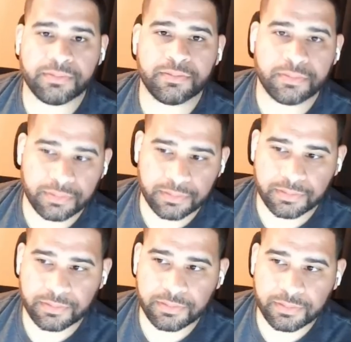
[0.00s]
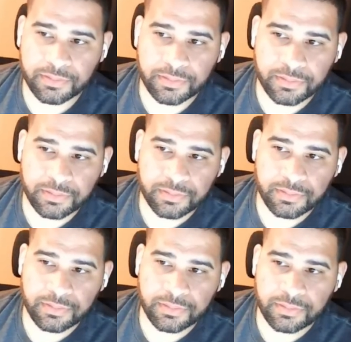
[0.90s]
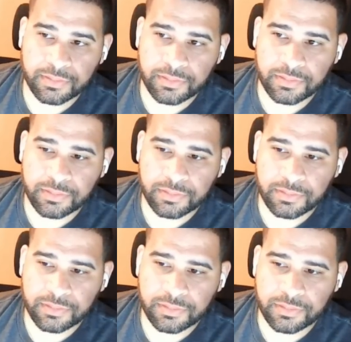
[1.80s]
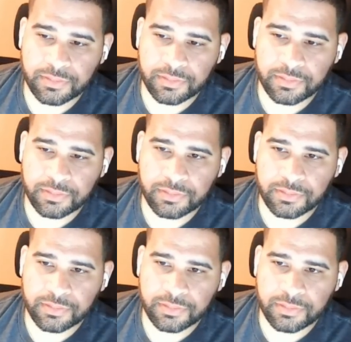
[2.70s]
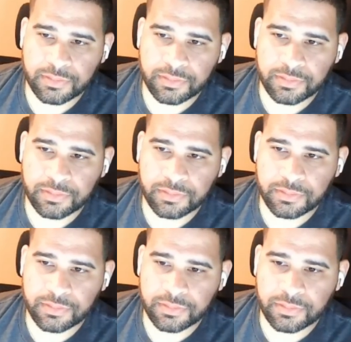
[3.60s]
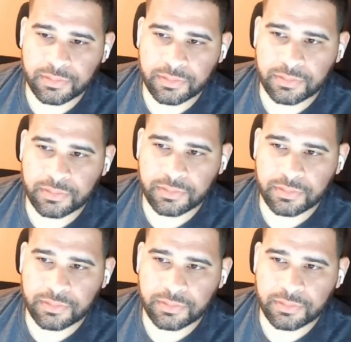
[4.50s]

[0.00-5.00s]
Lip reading: [no speech]